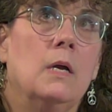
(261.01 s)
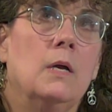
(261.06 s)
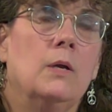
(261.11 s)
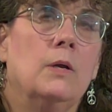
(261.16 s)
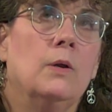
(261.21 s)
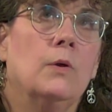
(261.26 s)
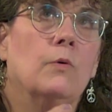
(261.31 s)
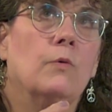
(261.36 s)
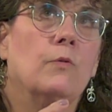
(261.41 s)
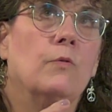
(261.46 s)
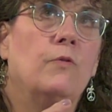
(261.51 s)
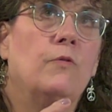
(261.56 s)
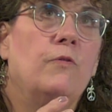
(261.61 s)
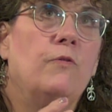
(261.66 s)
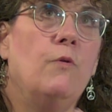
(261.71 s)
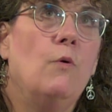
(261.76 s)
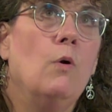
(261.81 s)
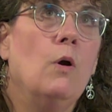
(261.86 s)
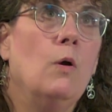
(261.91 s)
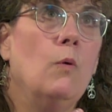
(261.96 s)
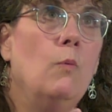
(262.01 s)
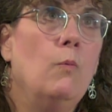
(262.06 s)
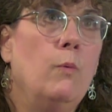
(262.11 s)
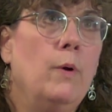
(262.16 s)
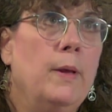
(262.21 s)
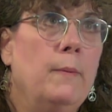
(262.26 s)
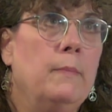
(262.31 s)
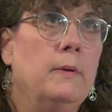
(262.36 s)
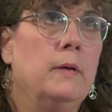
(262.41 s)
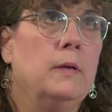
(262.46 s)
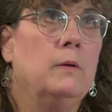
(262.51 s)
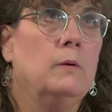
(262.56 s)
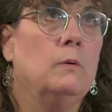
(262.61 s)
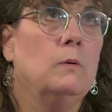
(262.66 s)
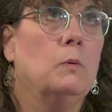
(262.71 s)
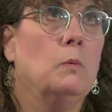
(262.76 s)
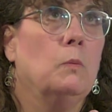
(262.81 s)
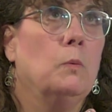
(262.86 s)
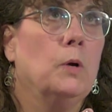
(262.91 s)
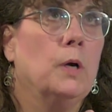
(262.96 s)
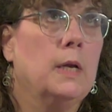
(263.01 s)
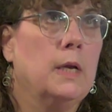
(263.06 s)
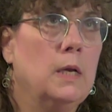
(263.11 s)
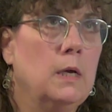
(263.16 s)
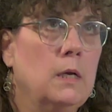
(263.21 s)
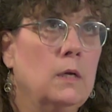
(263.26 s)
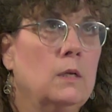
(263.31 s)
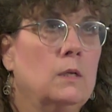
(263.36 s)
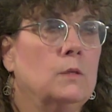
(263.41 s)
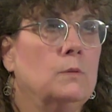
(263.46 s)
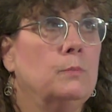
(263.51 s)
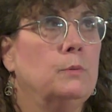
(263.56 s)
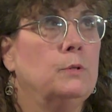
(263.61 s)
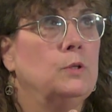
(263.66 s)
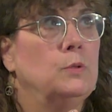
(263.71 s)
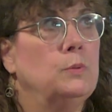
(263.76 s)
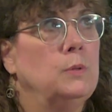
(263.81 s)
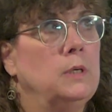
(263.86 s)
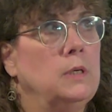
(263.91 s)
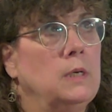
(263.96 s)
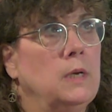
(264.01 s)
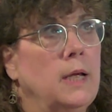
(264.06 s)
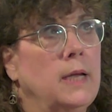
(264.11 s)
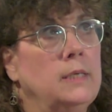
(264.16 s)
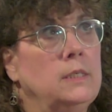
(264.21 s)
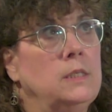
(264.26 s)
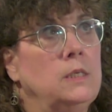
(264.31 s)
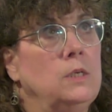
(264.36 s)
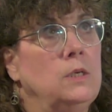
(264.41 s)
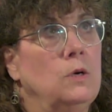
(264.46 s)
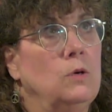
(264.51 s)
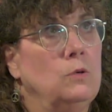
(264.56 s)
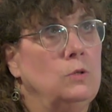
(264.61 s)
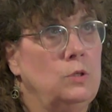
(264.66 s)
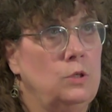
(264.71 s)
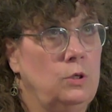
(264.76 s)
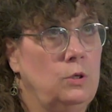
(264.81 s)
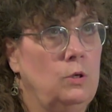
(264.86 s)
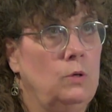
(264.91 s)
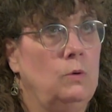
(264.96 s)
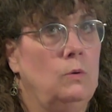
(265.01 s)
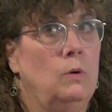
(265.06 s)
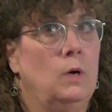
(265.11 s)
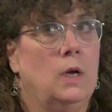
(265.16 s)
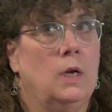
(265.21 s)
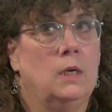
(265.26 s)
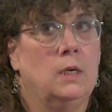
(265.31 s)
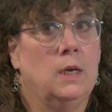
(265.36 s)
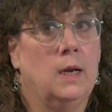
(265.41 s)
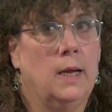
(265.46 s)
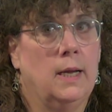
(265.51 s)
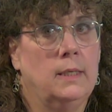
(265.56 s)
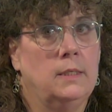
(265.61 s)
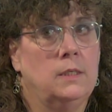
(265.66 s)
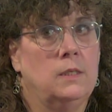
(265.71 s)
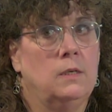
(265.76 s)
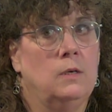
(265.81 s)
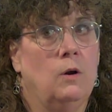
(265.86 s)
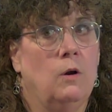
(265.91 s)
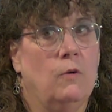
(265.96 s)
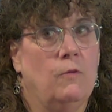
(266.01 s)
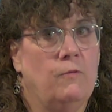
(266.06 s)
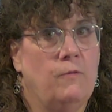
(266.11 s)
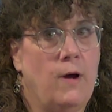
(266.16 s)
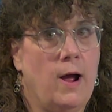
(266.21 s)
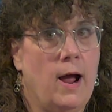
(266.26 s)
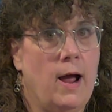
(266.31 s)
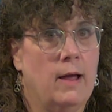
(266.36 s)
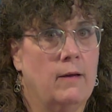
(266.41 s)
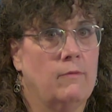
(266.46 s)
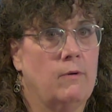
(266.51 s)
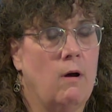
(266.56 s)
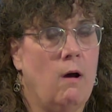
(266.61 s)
You know, four women were killed between 1902 and 1905.